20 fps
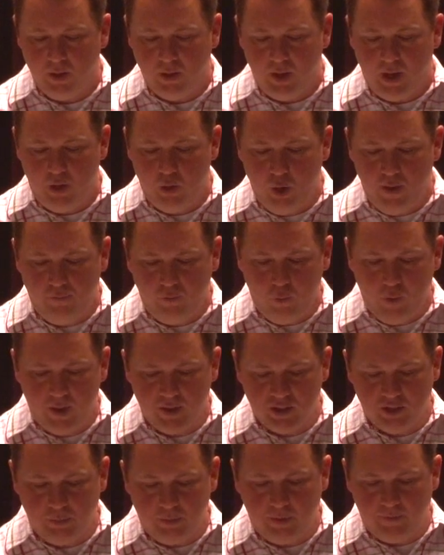and whoever
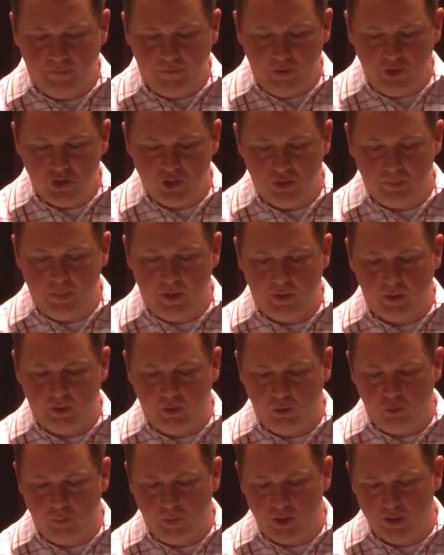wants to be first among
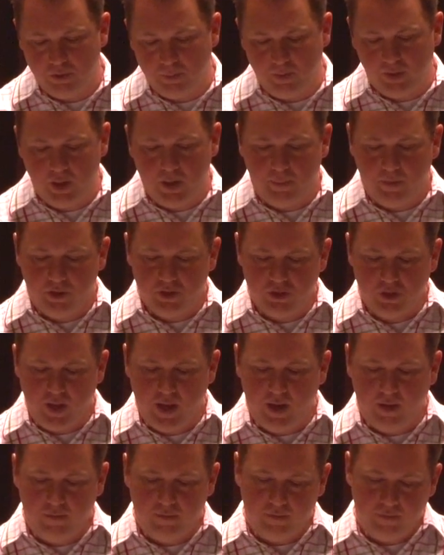you must become your
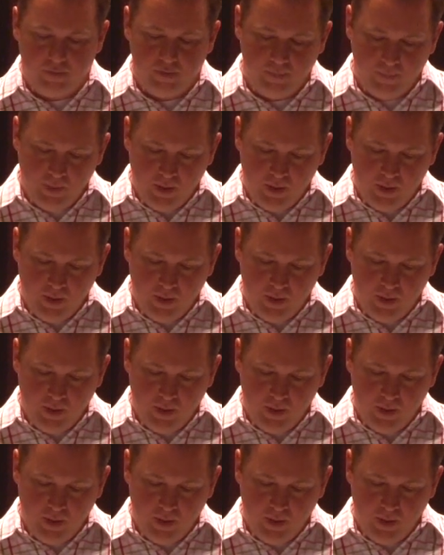slave.